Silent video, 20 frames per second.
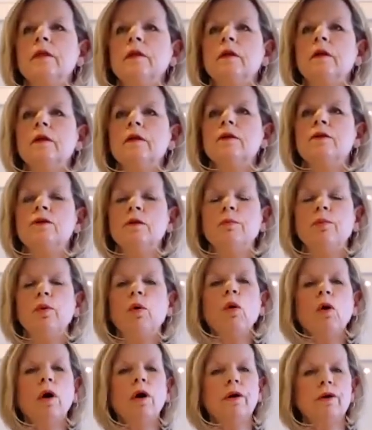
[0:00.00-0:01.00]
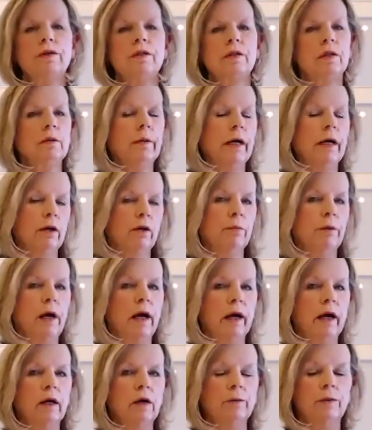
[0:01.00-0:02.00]
support the
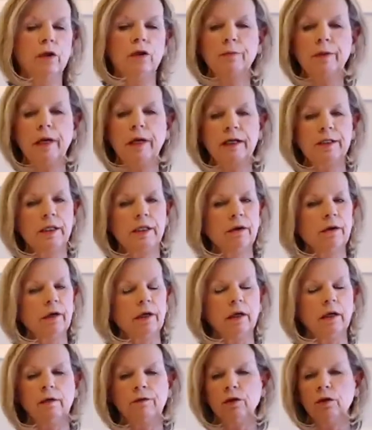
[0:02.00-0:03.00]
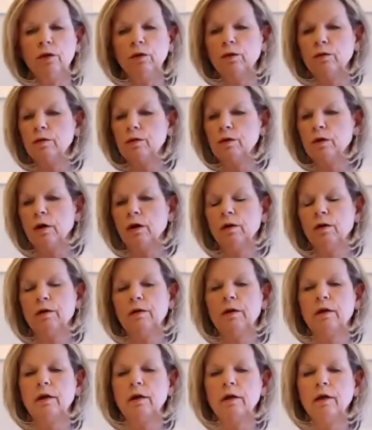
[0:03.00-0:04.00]
microbiome, the good bacteria. And if you heard
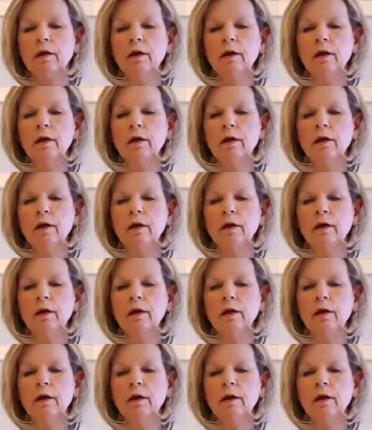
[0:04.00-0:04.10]
the